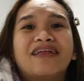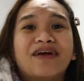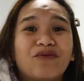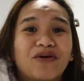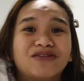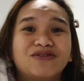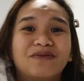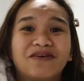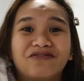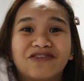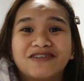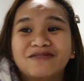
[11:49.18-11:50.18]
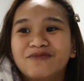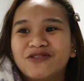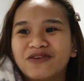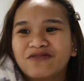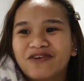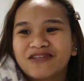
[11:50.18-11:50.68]
And I went to my first
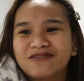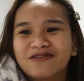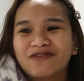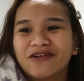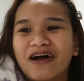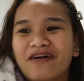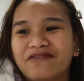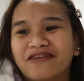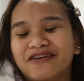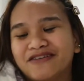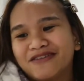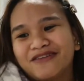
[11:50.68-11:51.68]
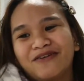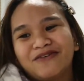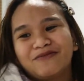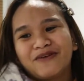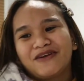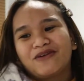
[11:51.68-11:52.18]
music festival ever. So that
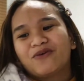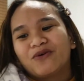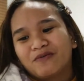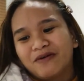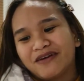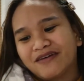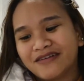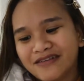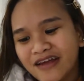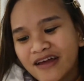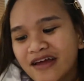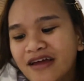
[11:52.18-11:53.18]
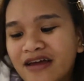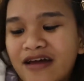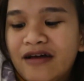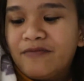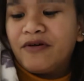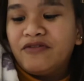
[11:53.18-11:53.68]
was pretty cool because
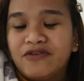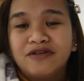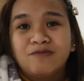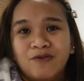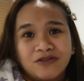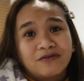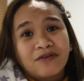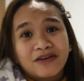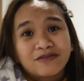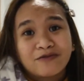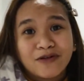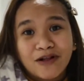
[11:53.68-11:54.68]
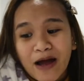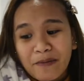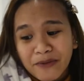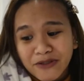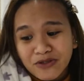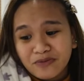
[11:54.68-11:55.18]
my first music festival
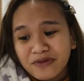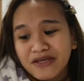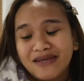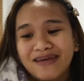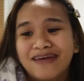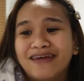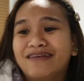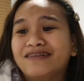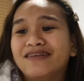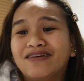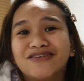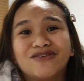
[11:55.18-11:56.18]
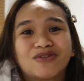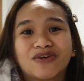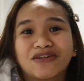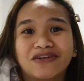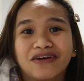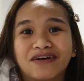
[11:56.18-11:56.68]
happened to be in
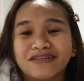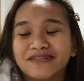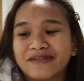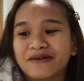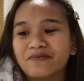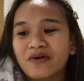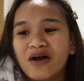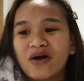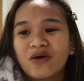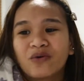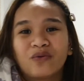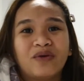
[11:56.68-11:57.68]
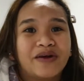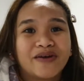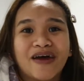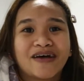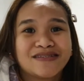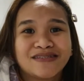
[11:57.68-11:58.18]
Australia. Some
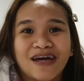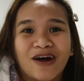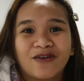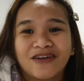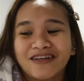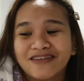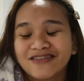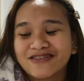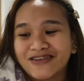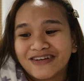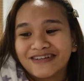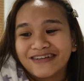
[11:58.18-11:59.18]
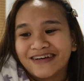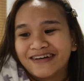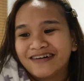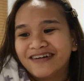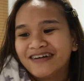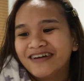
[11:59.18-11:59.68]
weird ass town in Australia.